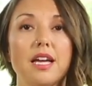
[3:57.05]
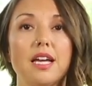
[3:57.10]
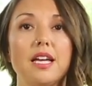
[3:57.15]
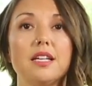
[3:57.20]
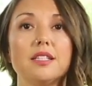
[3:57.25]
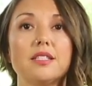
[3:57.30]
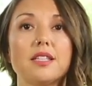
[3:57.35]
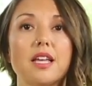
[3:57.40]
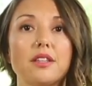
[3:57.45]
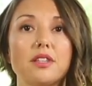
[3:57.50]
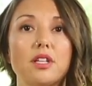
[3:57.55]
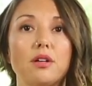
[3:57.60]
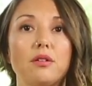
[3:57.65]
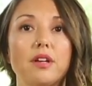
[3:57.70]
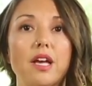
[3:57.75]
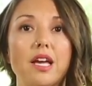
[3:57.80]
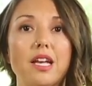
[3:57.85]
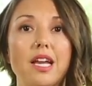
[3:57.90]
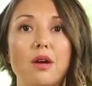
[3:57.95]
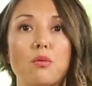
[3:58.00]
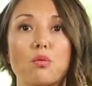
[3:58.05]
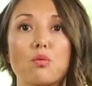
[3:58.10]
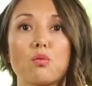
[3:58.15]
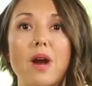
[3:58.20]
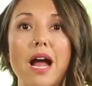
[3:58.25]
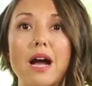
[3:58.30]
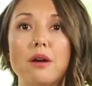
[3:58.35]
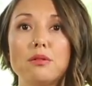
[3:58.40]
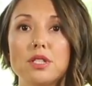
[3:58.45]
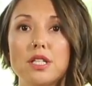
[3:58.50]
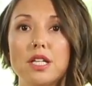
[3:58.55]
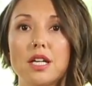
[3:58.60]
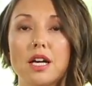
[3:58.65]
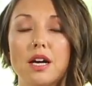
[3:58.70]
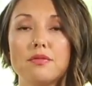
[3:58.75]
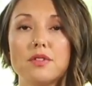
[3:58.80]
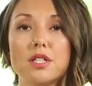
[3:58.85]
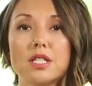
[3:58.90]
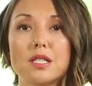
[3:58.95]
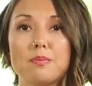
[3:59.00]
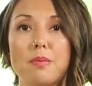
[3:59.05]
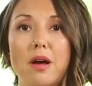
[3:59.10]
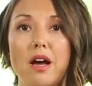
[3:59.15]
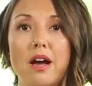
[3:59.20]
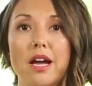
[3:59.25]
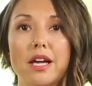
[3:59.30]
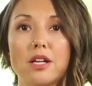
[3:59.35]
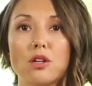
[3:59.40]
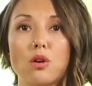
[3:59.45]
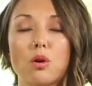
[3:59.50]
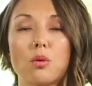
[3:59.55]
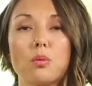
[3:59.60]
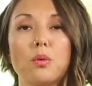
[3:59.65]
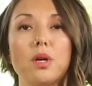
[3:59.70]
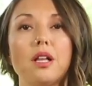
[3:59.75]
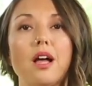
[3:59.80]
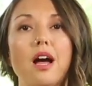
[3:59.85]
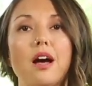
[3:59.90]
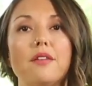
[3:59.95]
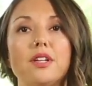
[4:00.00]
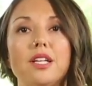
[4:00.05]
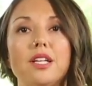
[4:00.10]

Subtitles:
is that they'll get a rounding of the spine or will have